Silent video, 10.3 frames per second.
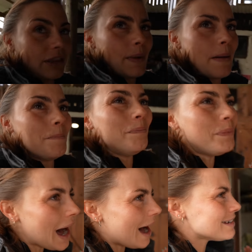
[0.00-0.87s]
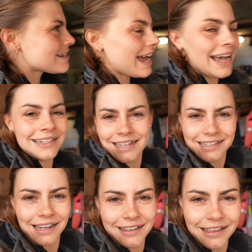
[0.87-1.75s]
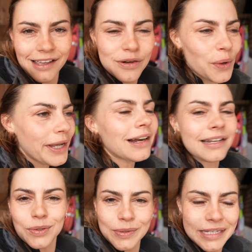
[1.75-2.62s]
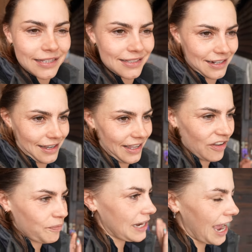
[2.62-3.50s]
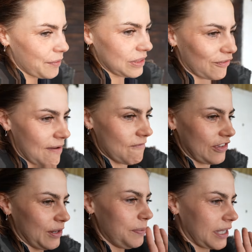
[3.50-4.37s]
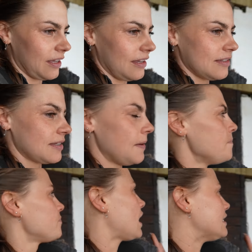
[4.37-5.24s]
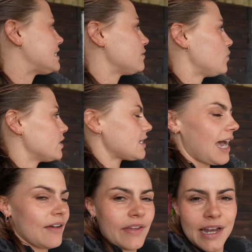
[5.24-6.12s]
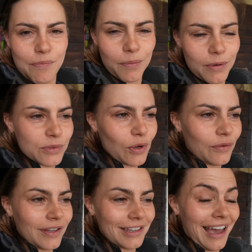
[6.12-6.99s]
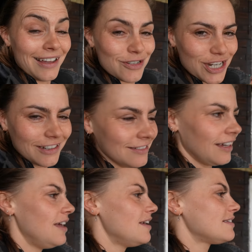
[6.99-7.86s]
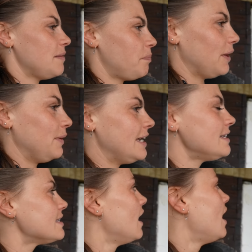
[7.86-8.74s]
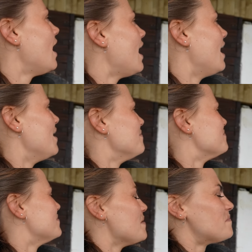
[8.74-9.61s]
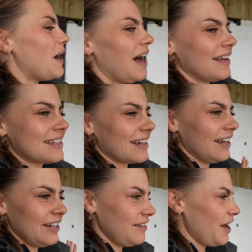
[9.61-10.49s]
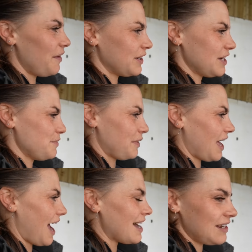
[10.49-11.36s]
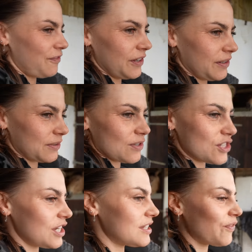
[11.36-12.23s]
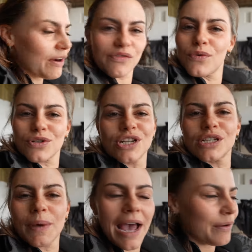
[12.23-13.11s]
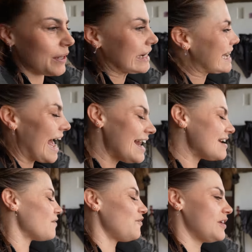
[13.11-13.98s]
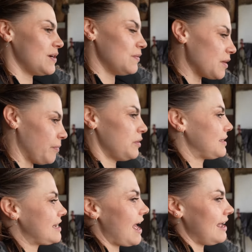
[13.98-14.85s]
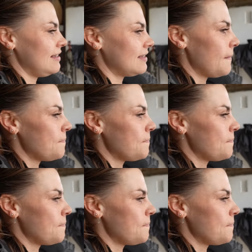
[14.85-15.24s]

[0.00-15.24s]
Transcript: them in. But Addie is like the annoying little sister. They have been out in the front field because I didn't want to have any problems of catching said ponies. But I don't know. I don't know whether Addie feels, because she is very fortunate to be out in a 10-acre field most days,